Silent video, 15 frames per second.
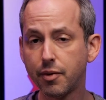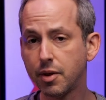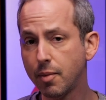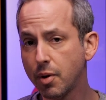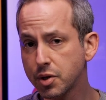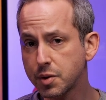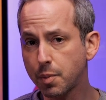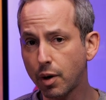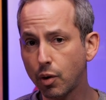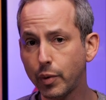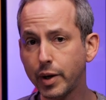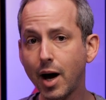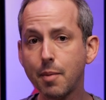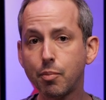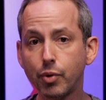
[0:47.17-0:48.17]
For the most part,
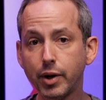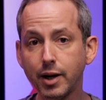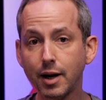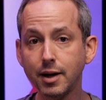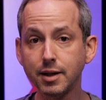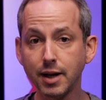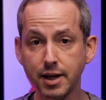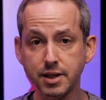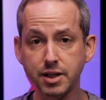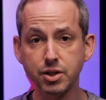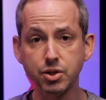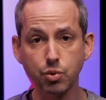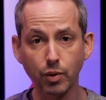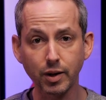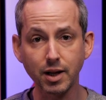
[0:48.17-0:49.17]
we operate on
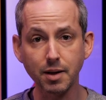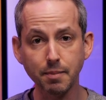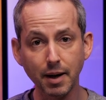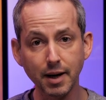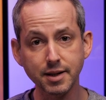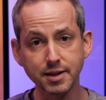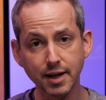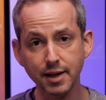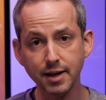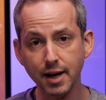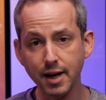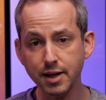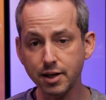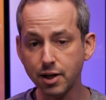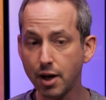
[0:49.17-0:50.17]
1920 by
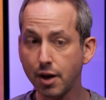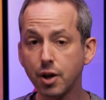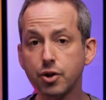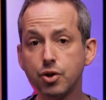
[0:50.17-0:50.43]
1080.